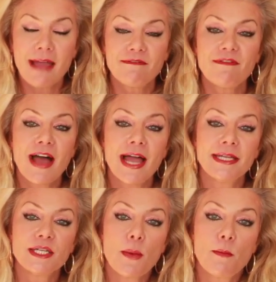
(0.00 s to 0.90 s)
I
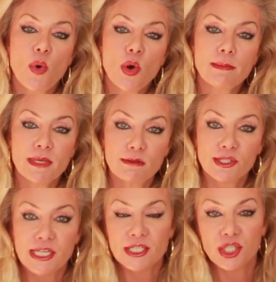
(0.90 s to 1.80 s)
find more
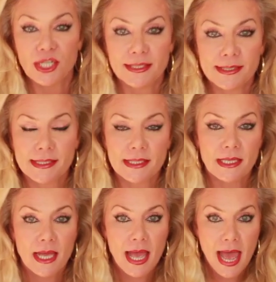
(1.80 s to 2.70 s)

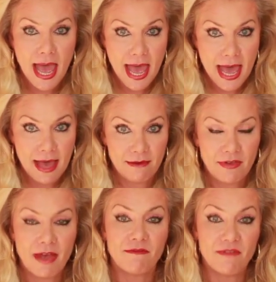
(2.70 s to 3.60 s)
musicians
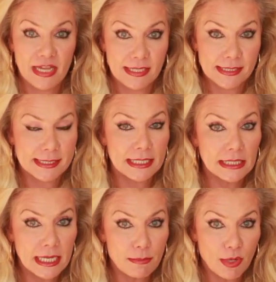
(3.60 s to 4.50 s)
have Venus
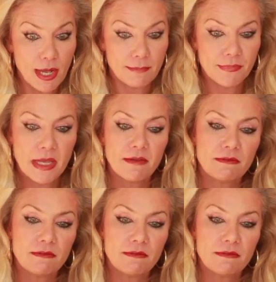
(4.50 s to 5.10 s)
in Libra.